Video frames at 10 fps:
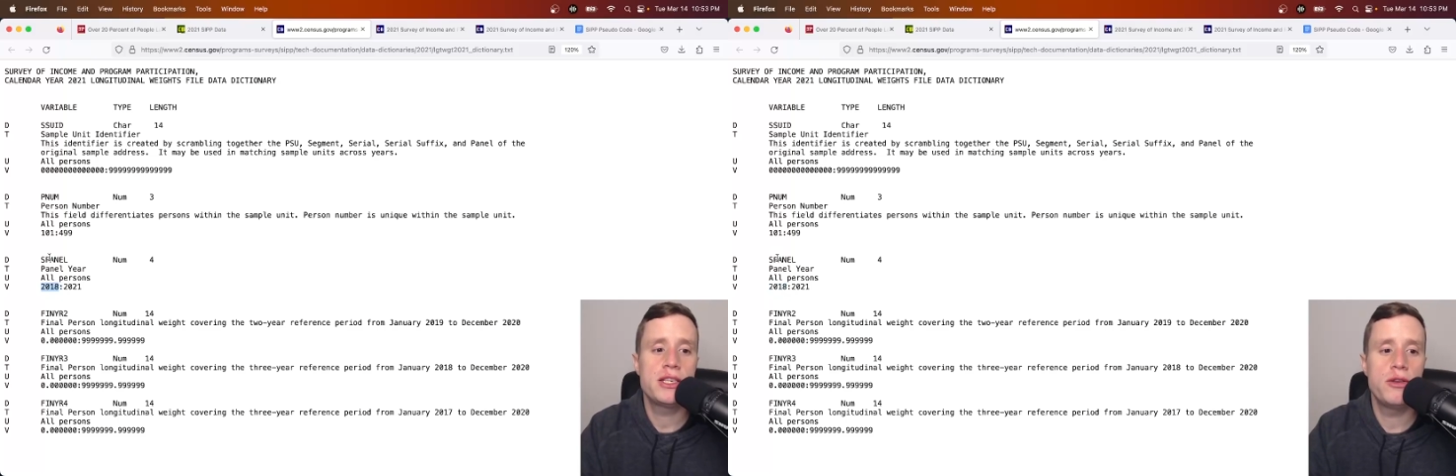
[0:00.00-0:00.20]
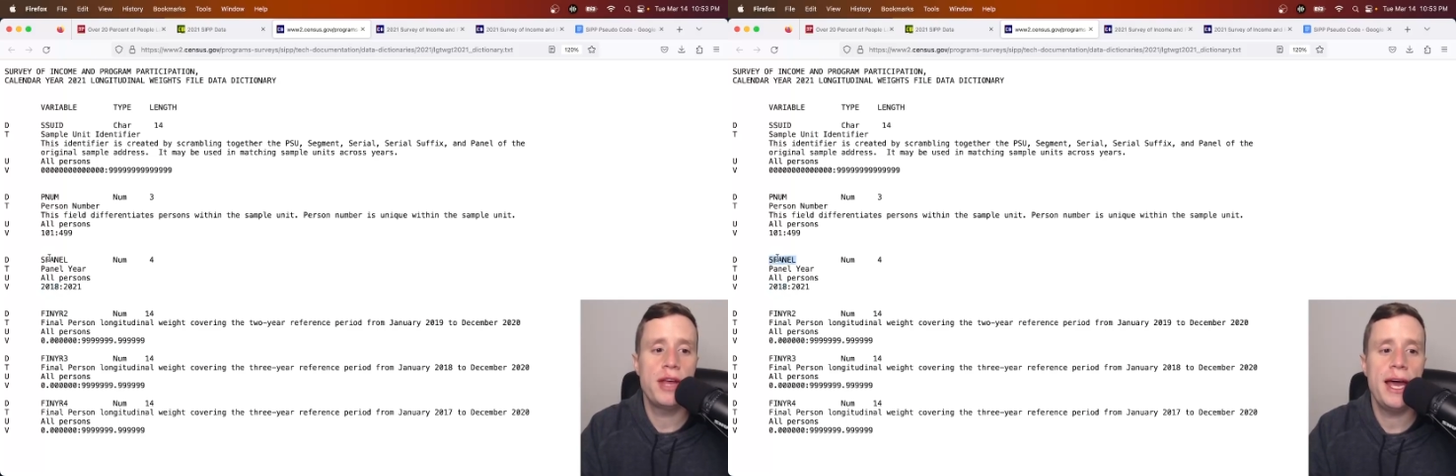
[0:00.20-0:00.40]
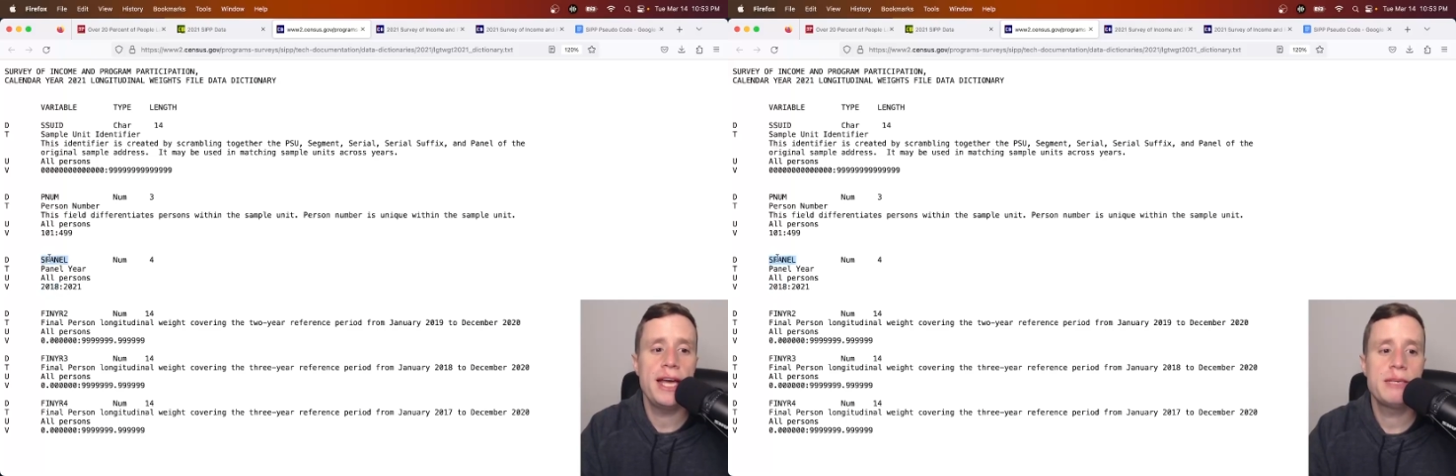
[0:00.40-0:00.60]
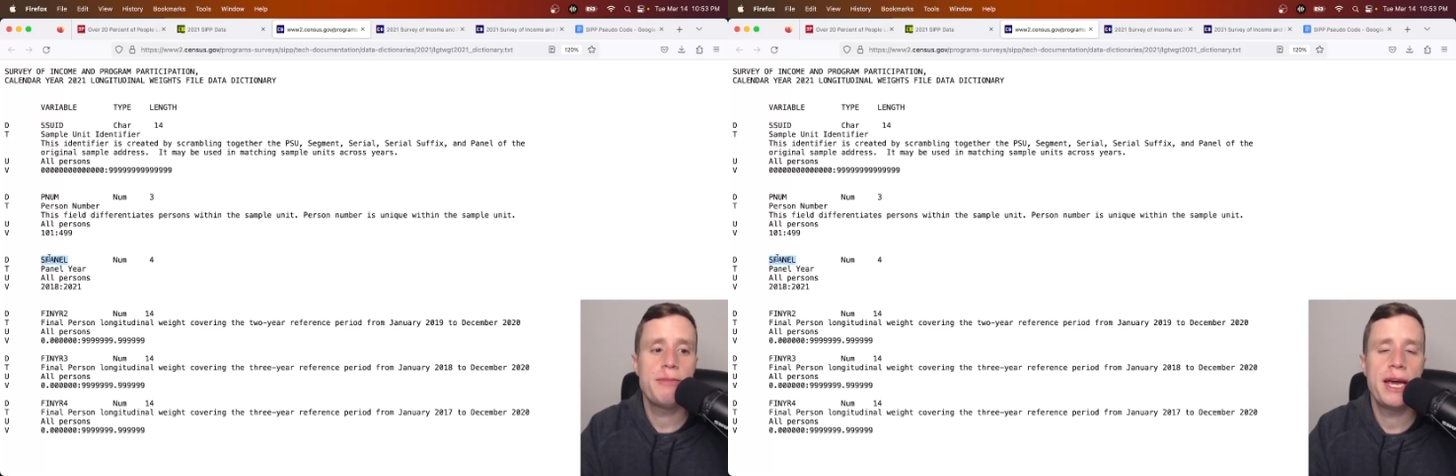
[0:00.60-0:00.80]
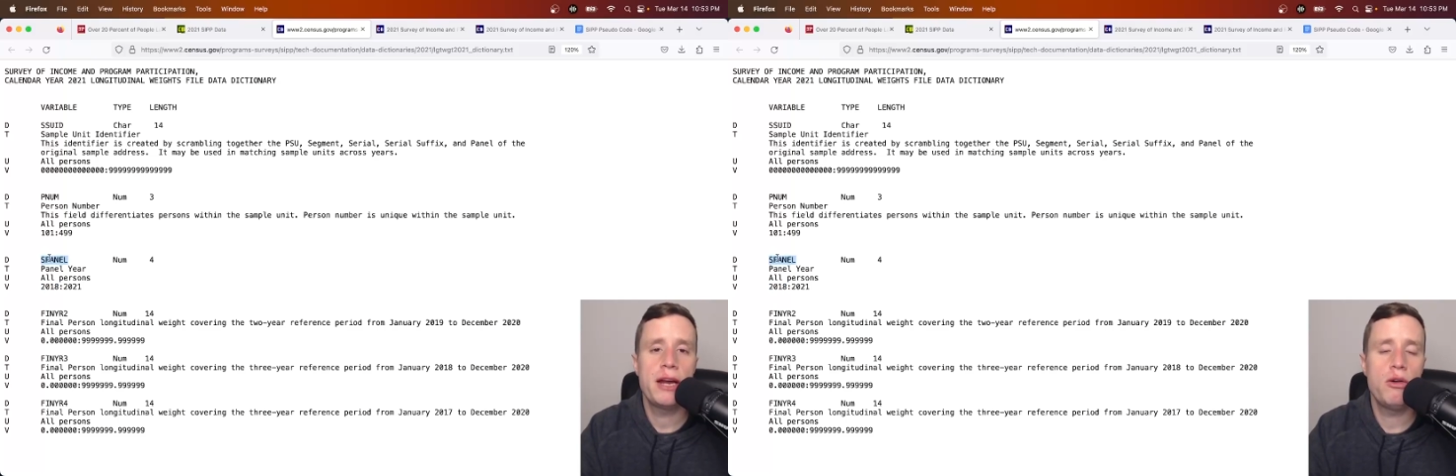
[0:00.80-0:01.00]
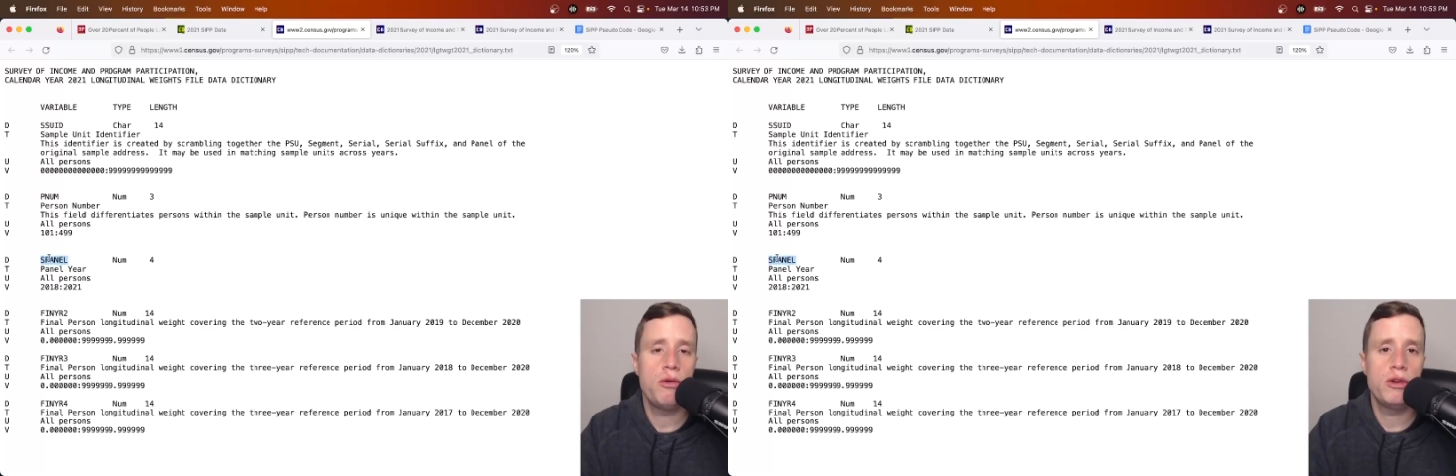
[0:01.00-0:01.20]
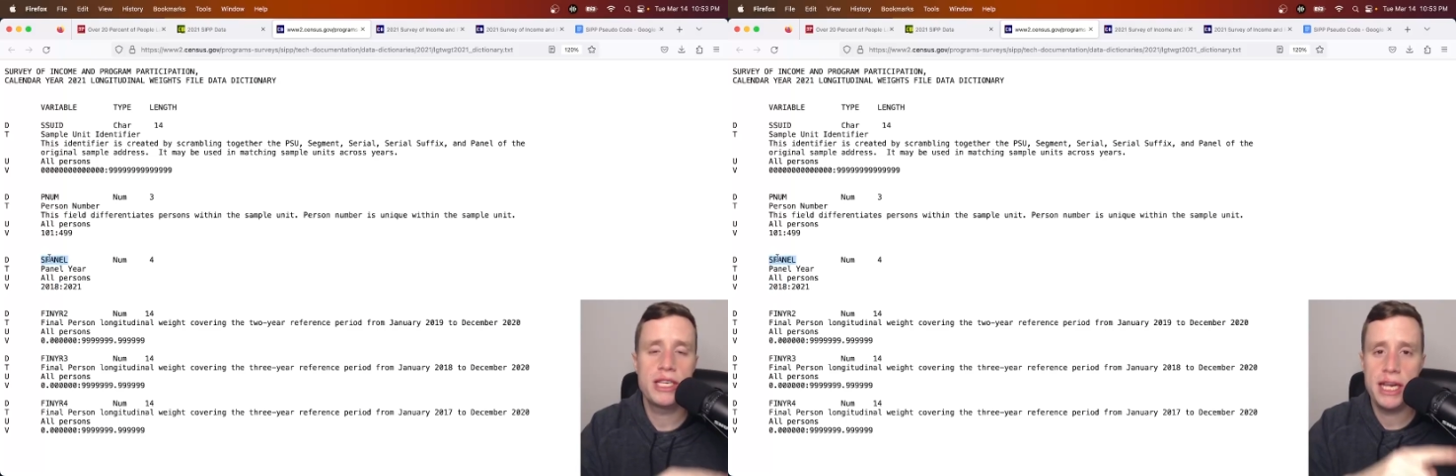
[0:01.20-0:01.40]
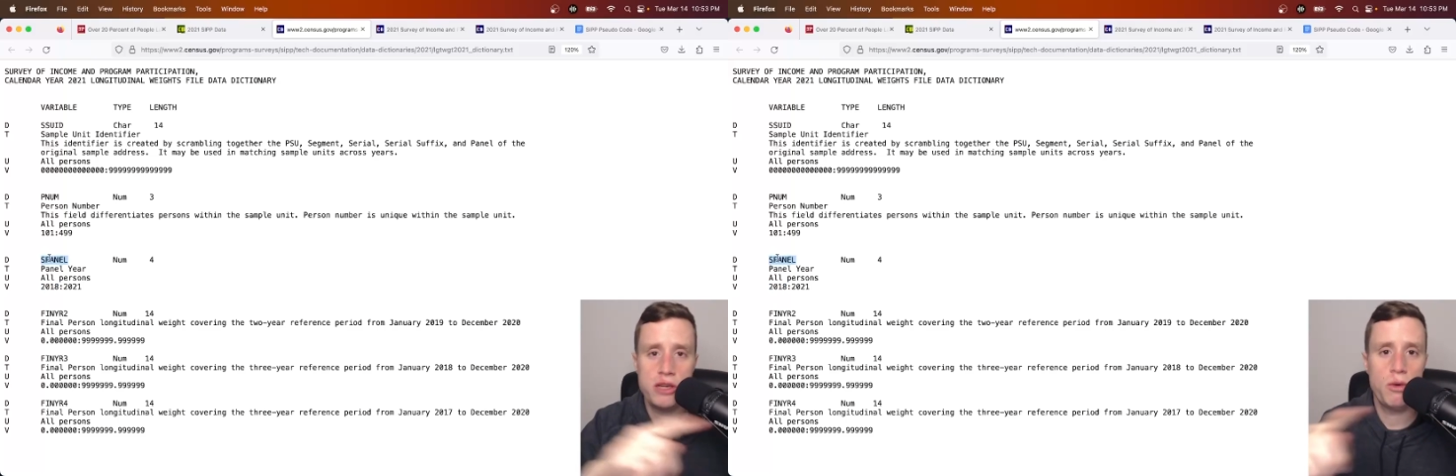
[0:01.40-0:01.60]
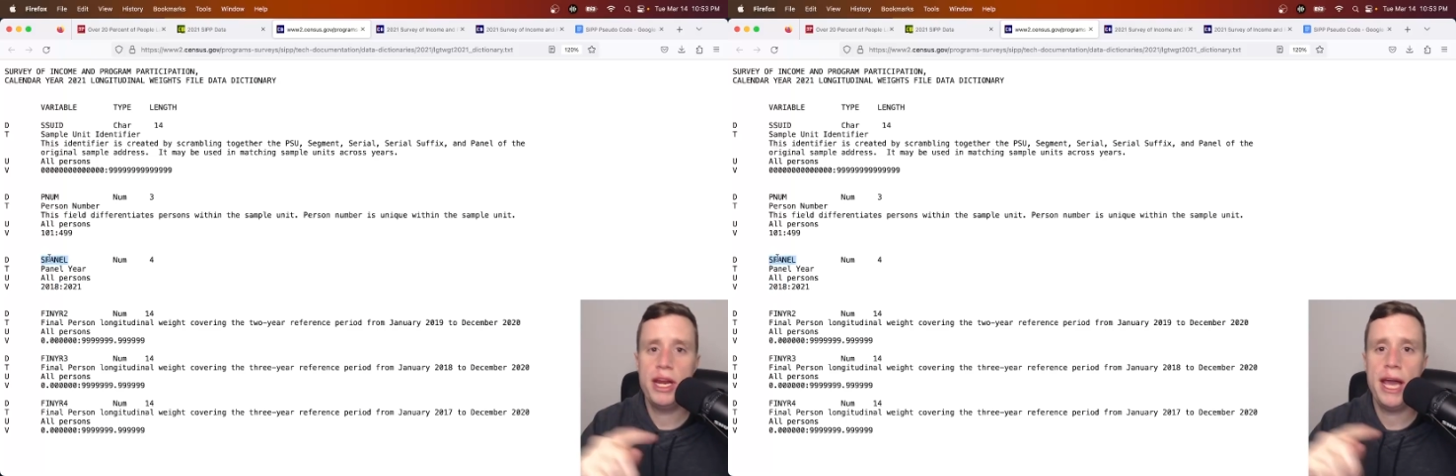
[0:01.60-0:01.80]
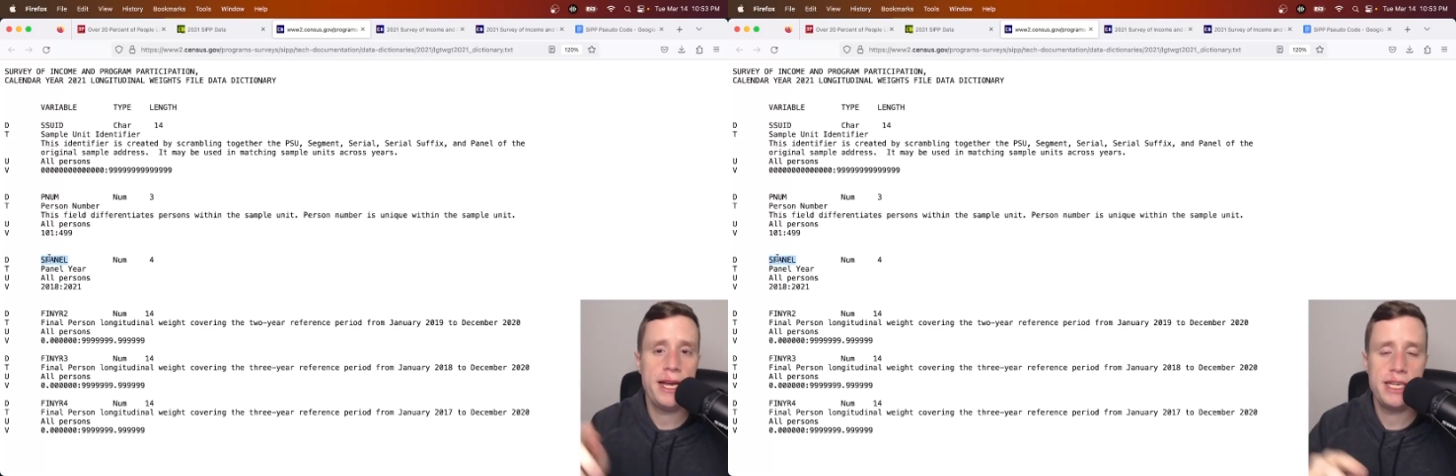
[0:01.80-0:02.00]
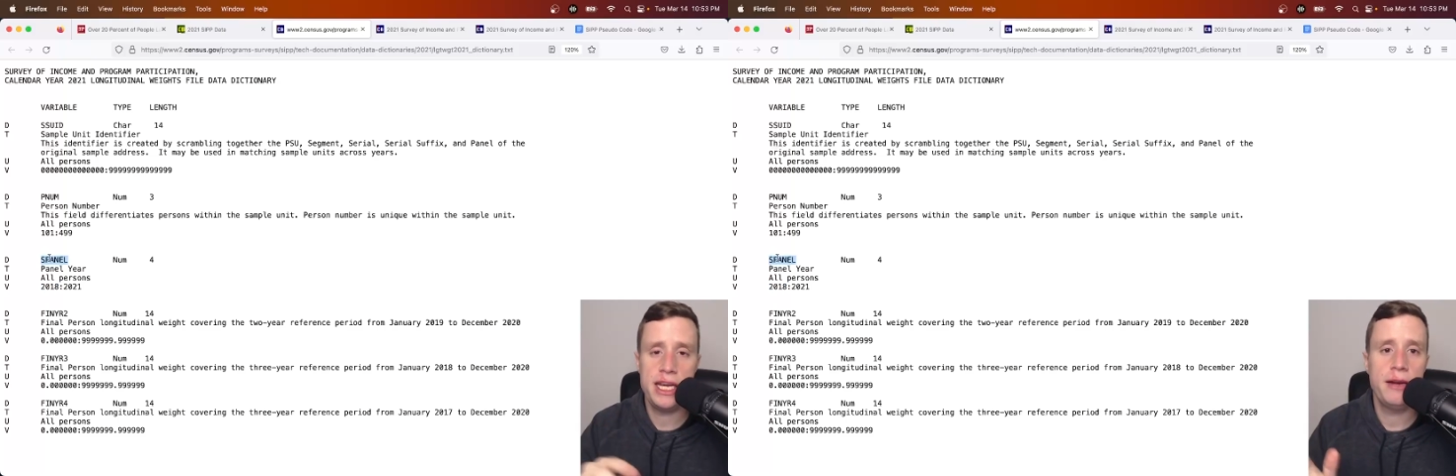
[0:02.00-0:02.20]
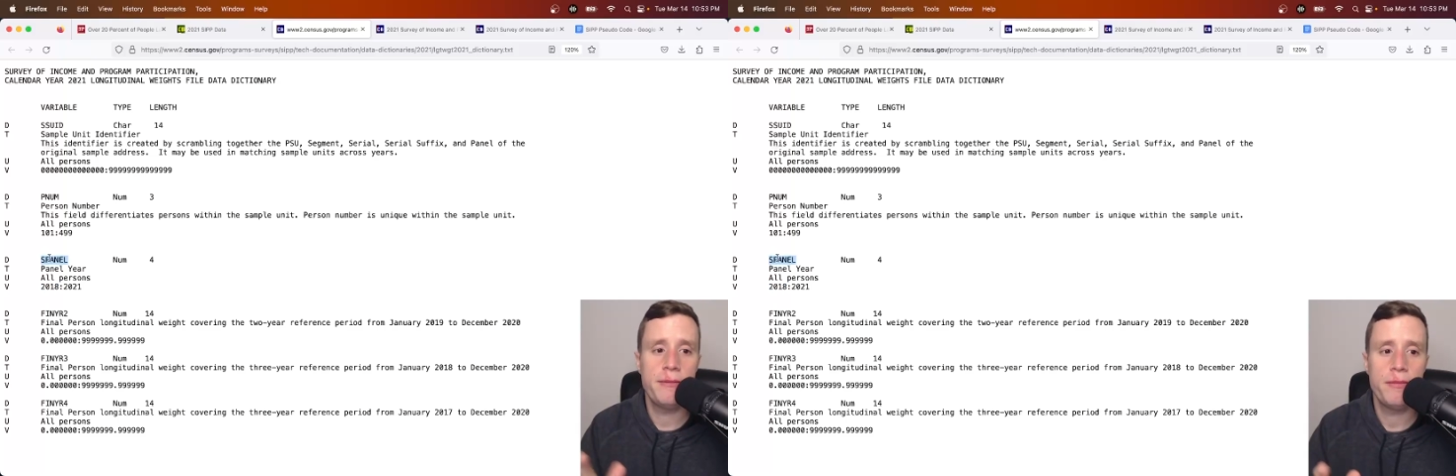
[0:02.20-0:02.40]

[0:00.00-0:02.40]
So the S panel will say 2018.